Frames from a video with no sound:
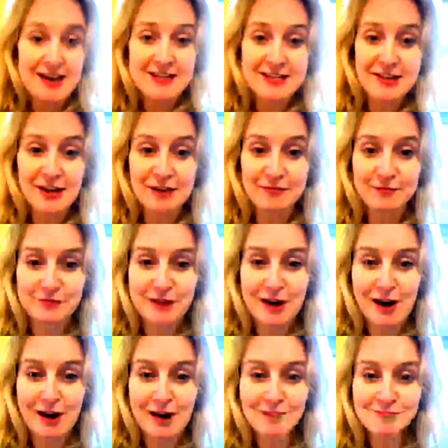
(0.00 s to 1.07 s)
So I thought, all
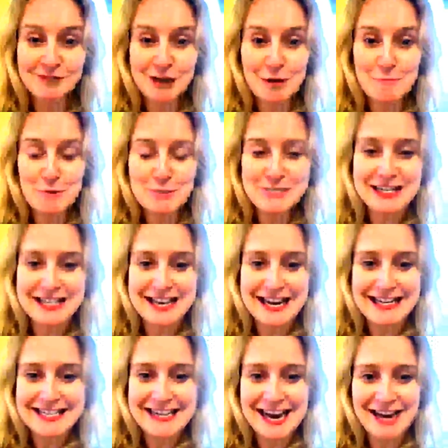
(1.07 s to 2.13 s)
right. So I booked it the
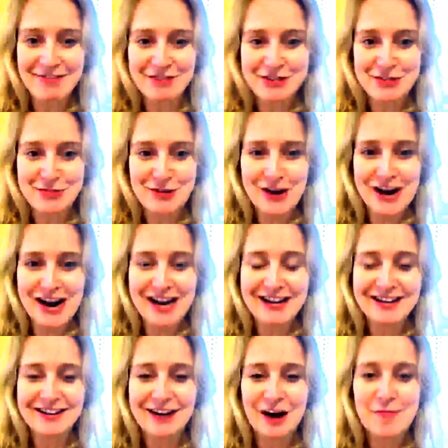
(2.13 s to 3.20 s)
next day, which is why
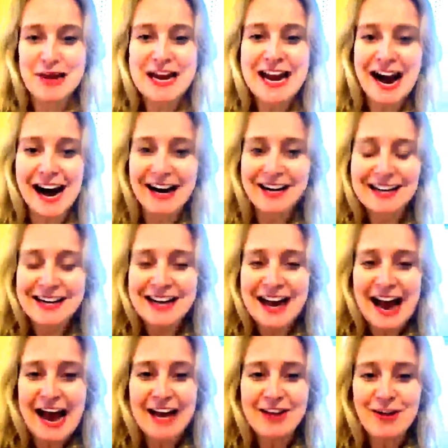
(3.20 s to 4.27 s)
I'm here.
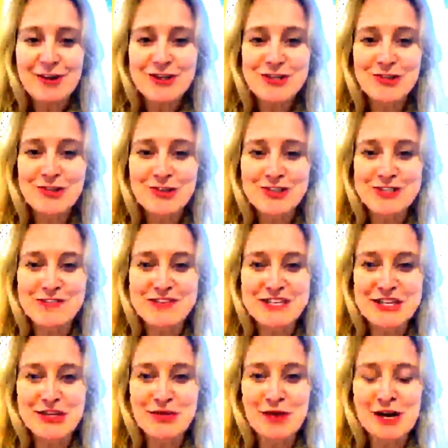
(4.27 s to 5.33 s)
And those sorts of
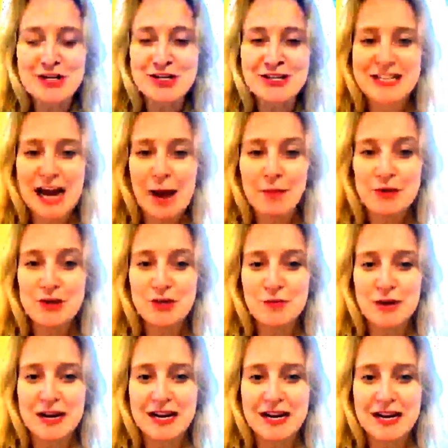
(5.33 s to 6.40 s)
situations happen to
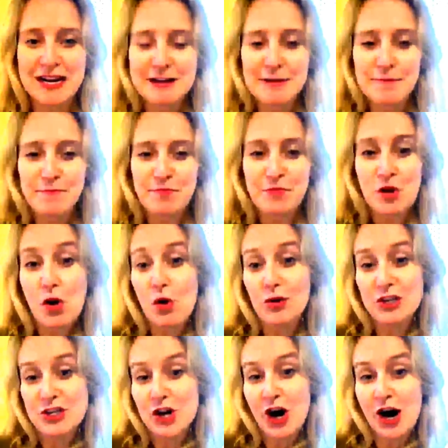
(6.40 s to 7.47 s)
me all the
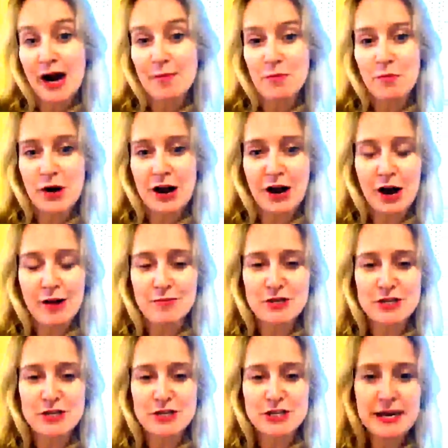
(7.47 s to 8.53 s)
time, where I'm
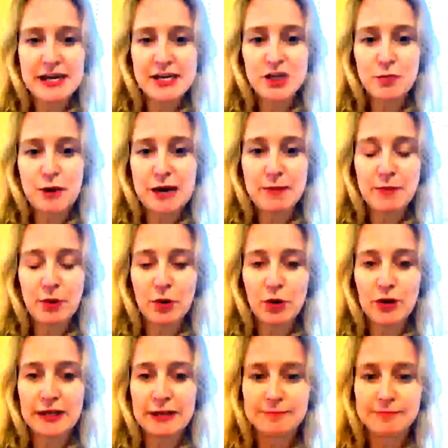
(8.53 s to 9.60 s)
just speaking to
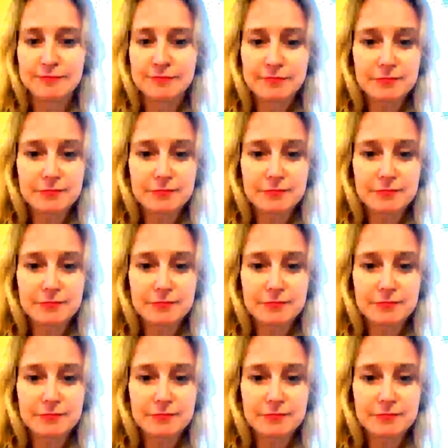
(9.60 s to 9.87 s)
people and